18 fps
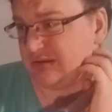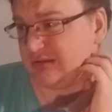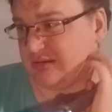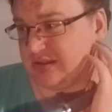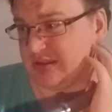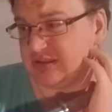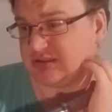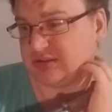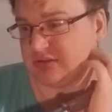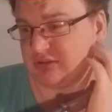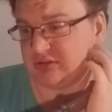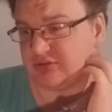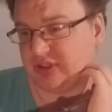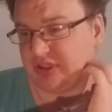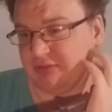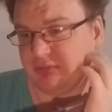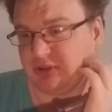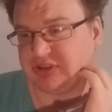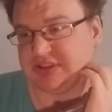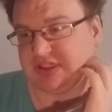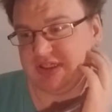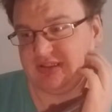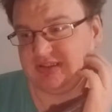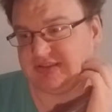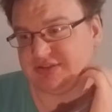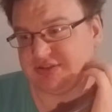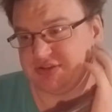There's not really much
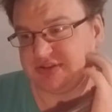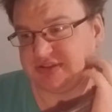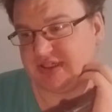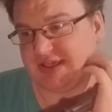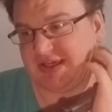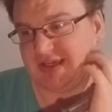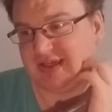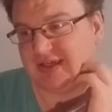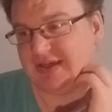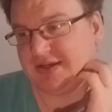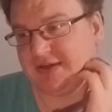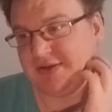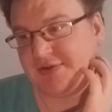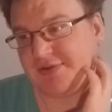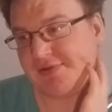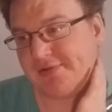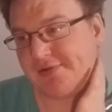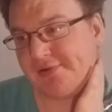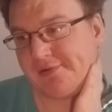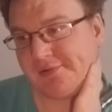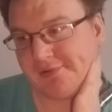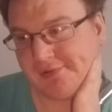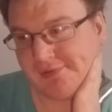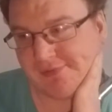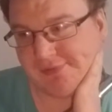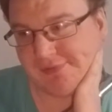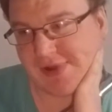else to say
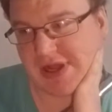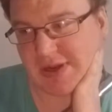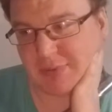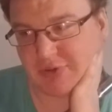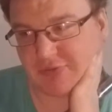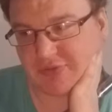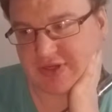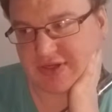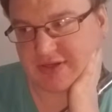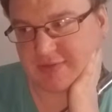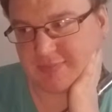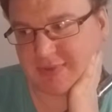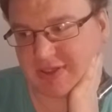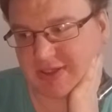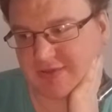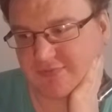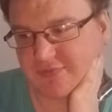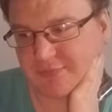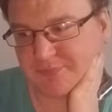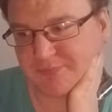about that, I believe.